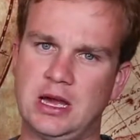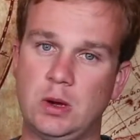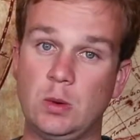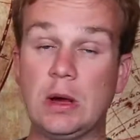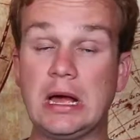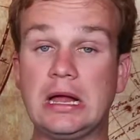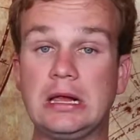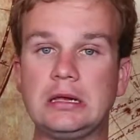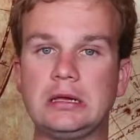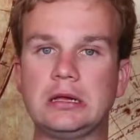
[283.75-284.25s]

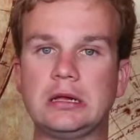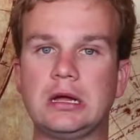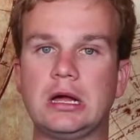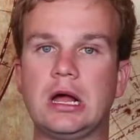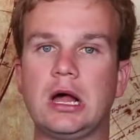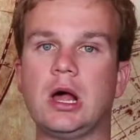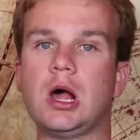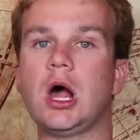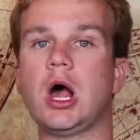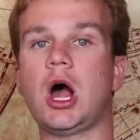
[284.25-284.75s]
Well,
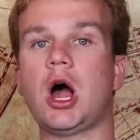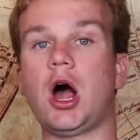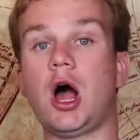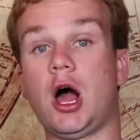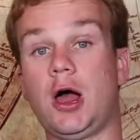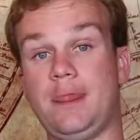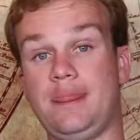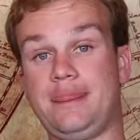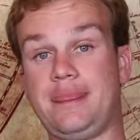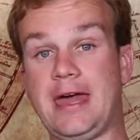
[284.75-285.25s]

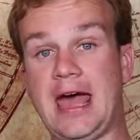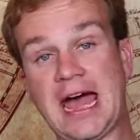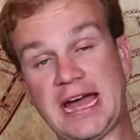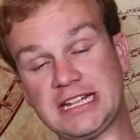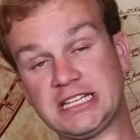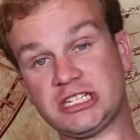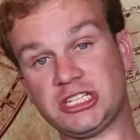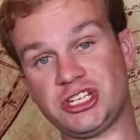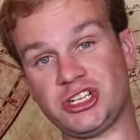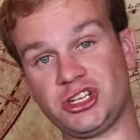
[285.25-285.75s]
on
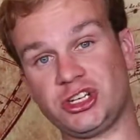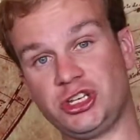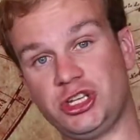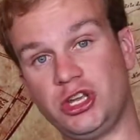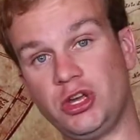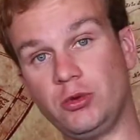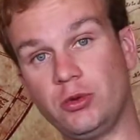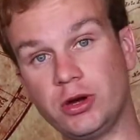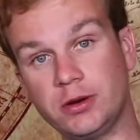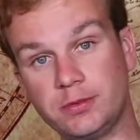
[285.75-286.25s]
that,
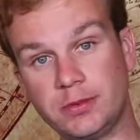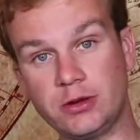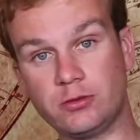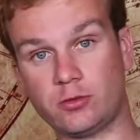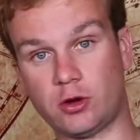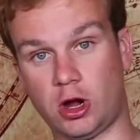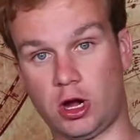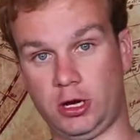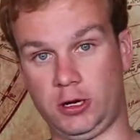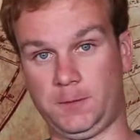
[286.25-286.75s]
you would be
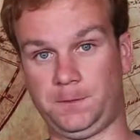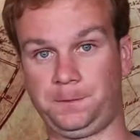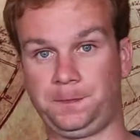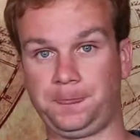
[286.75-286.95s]
wrong.